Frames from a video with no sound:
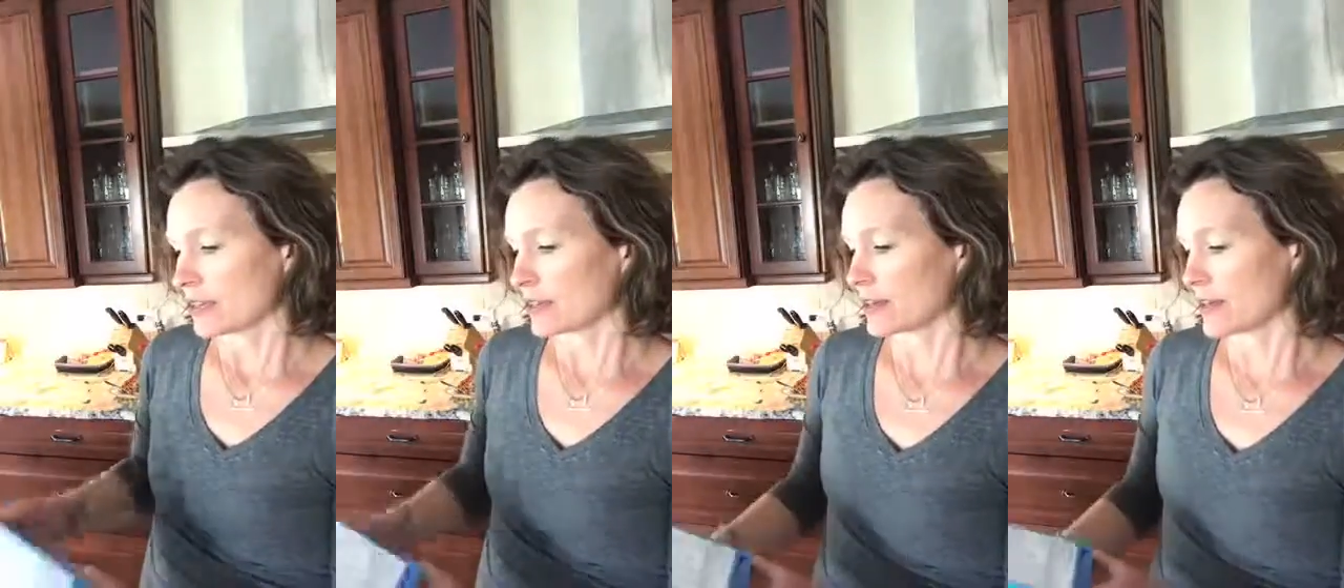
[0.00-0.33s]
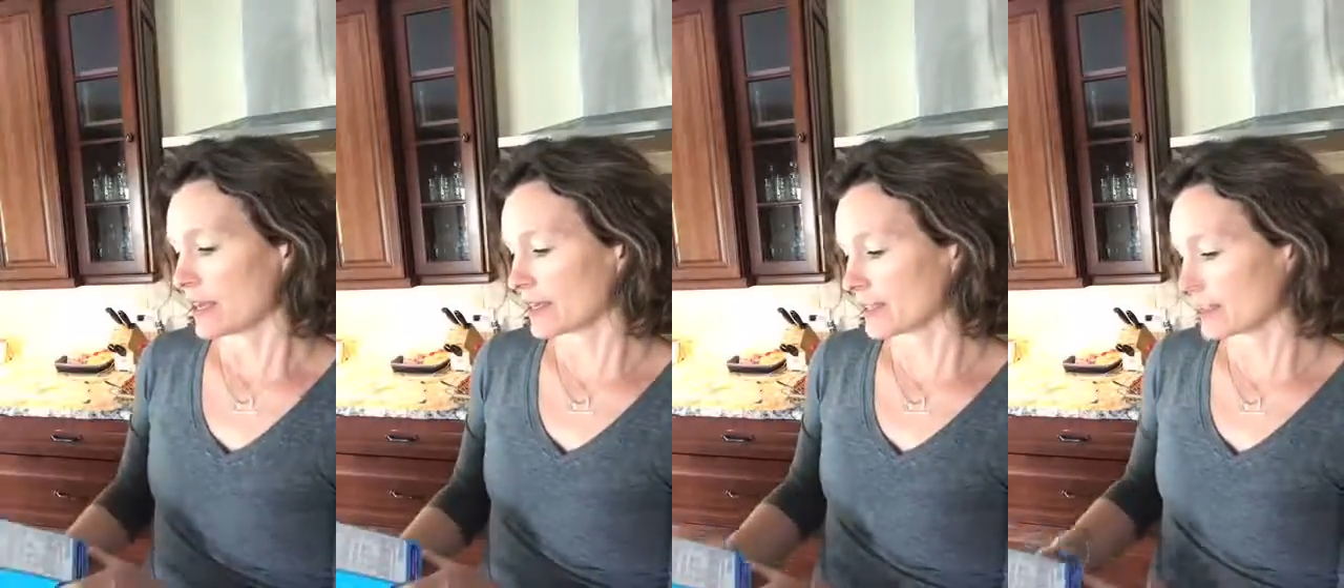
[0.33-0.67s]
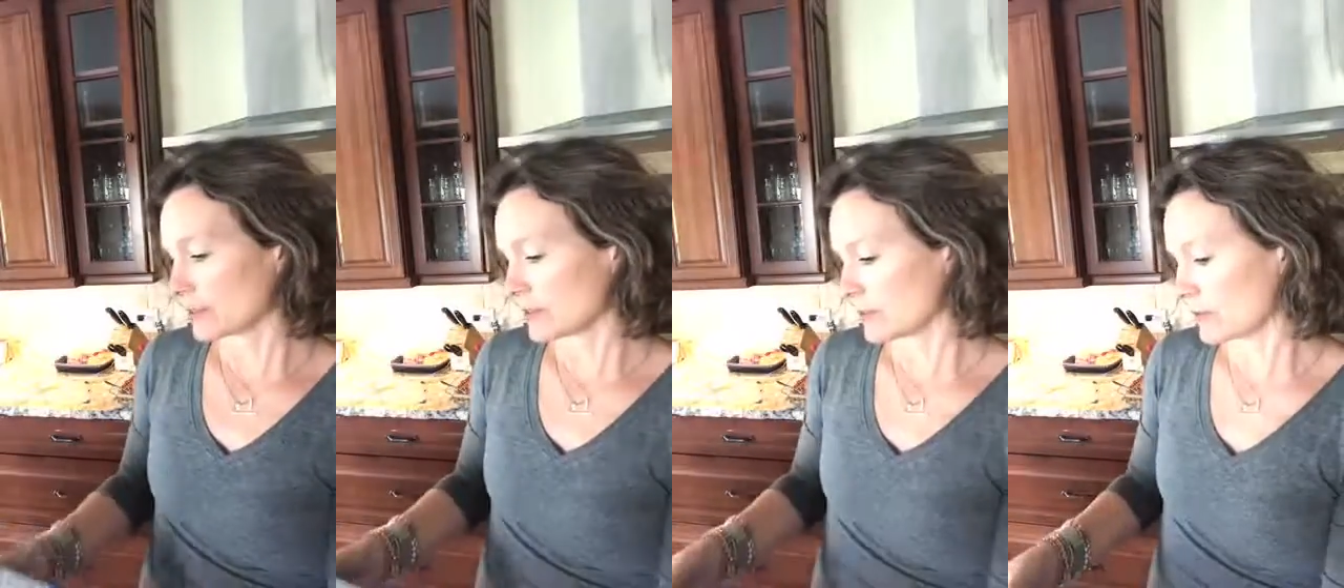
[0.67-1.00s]
The
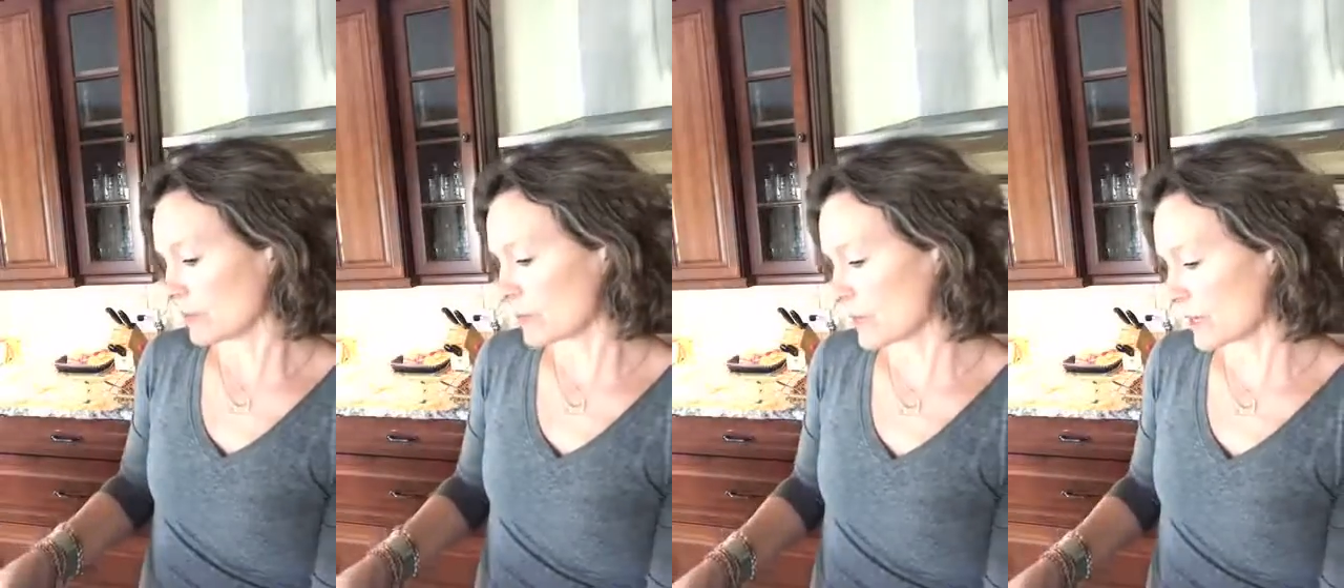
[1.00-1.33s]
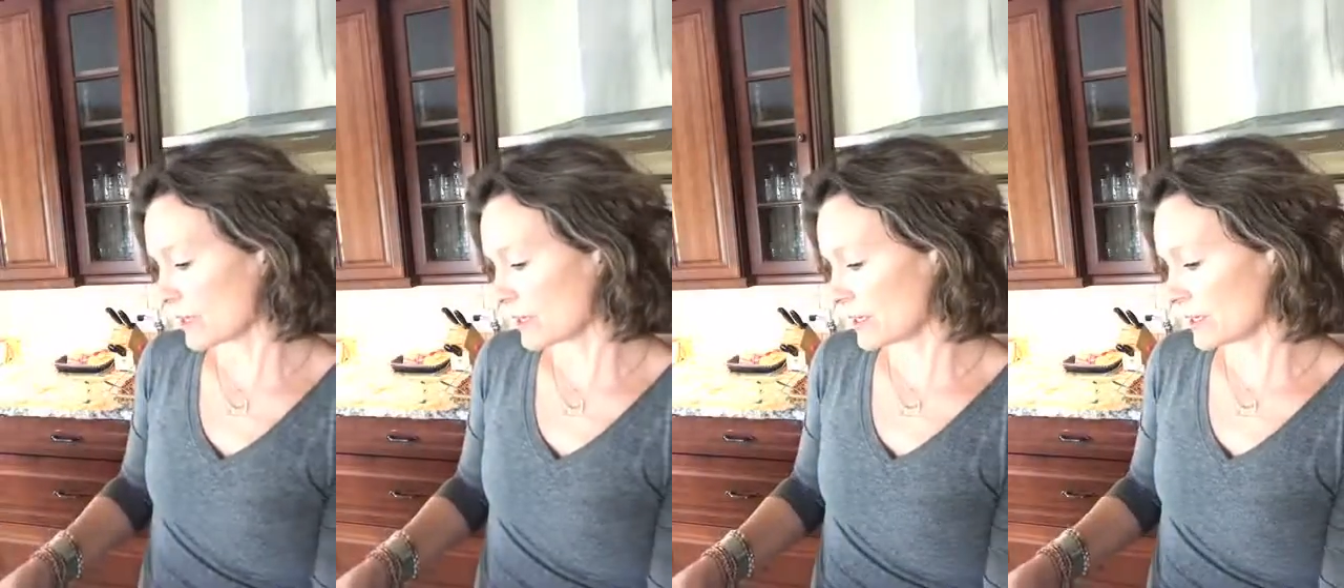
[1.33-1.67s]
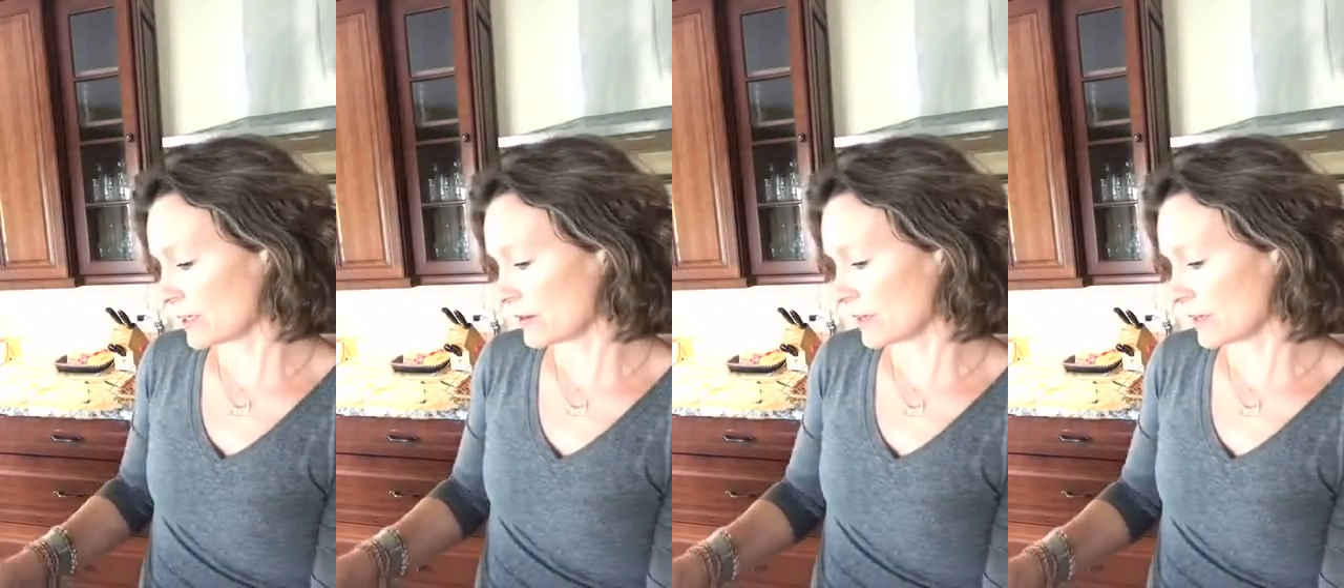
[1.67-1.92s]
next one